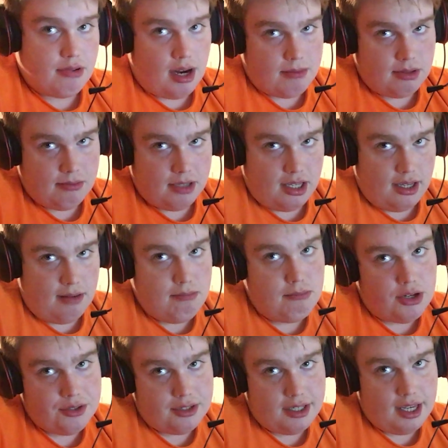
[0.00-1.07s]
probably
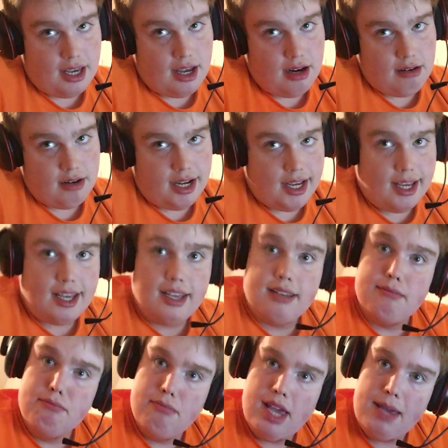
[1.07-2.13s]
mostly ARA,
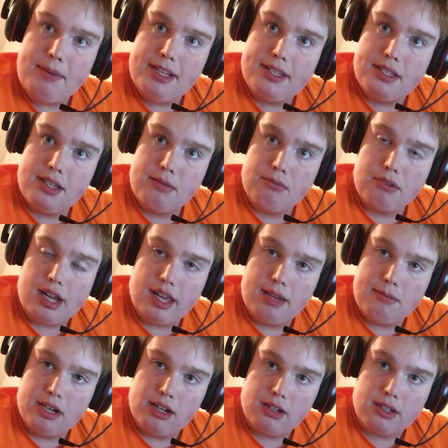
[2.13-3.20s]
maybe some Rally
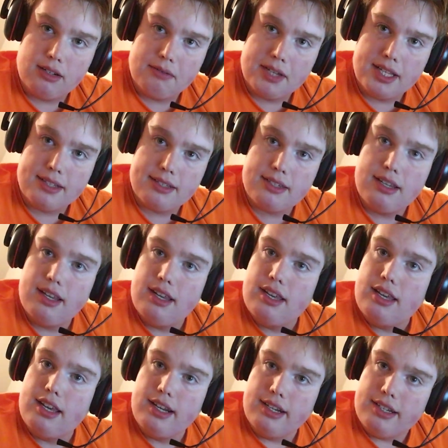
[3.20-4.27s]
America events
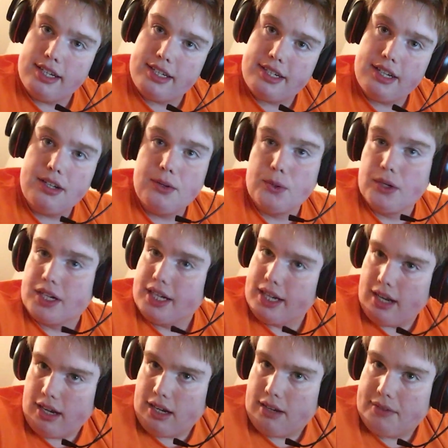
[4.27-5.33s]
in addition, or
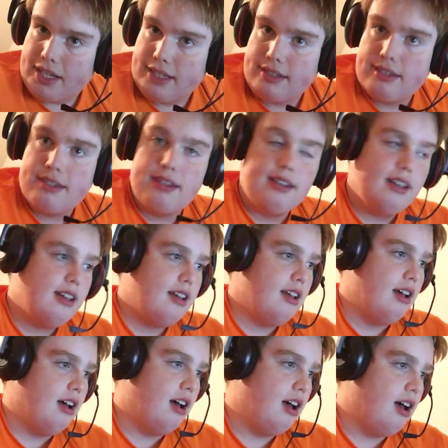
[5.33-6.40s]
Canadian events.
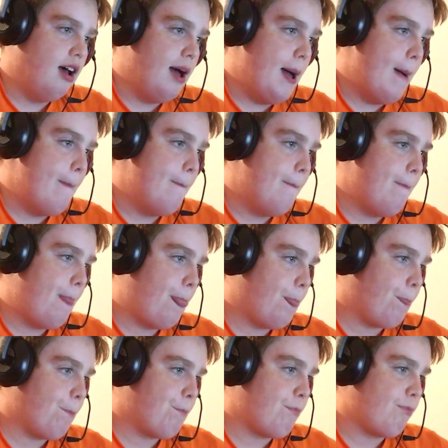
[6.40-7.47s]
And
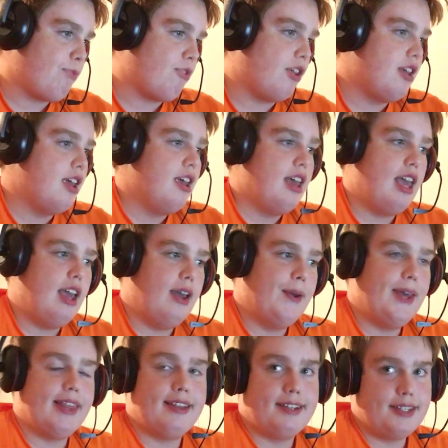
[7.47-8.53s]

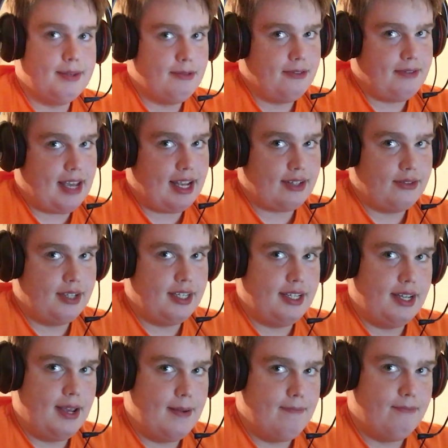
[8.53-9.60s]
with the Subaru Factory
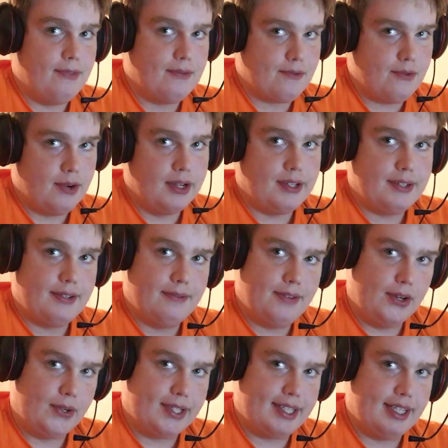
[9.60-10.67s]
team, of course,
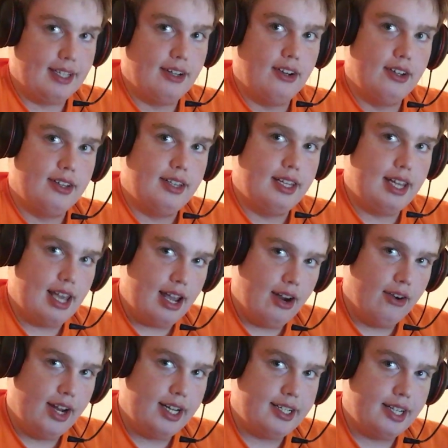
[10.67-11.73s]
focusing on the
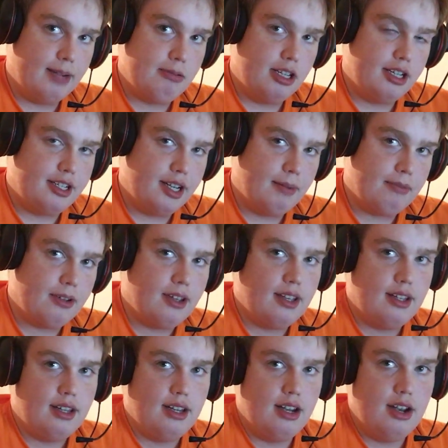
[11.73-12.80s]
ARA Championship,
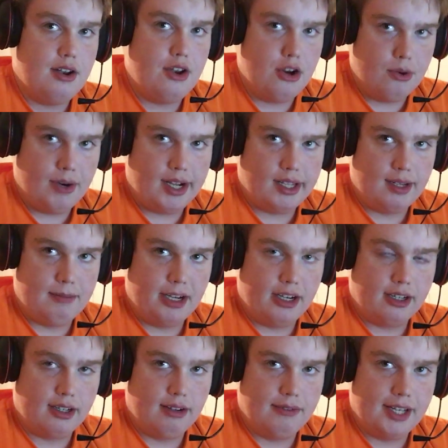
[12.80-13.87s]
no Rally
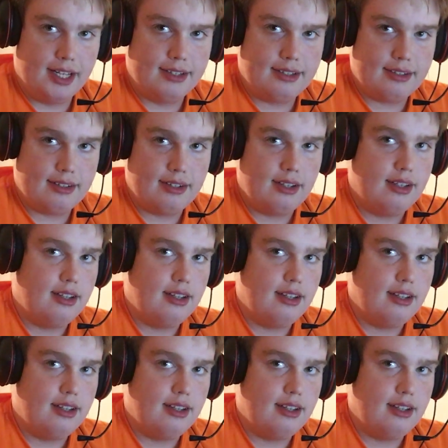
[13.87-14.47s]
America events.